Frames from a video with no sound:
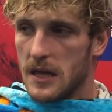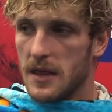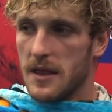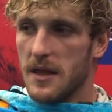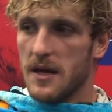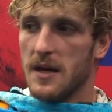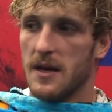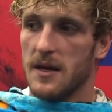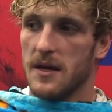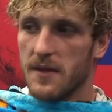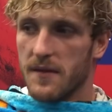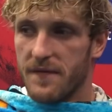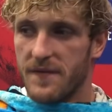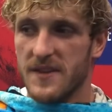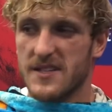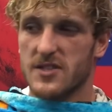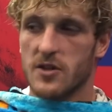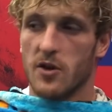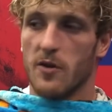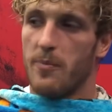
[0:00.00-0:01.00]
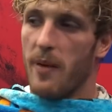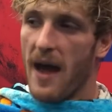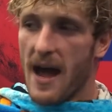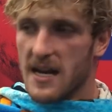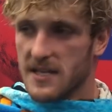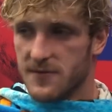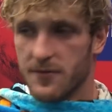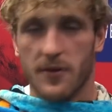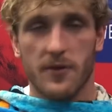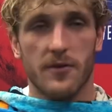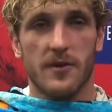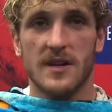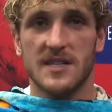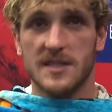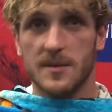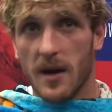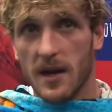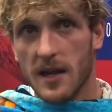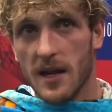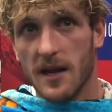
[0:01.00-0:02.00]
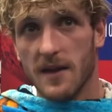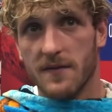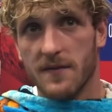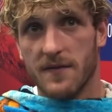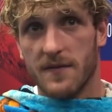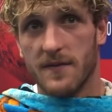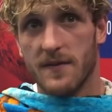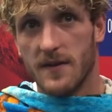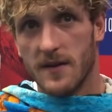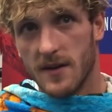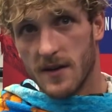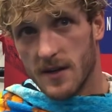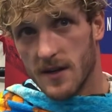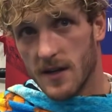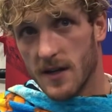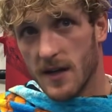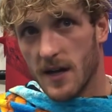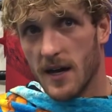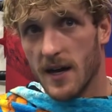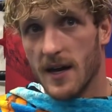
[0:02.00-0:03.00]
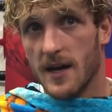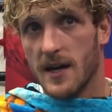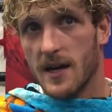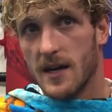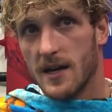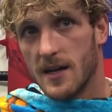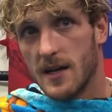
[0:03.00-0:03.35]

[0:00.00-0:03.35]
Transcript: the fiscal pass for the rest of my life. Yeah.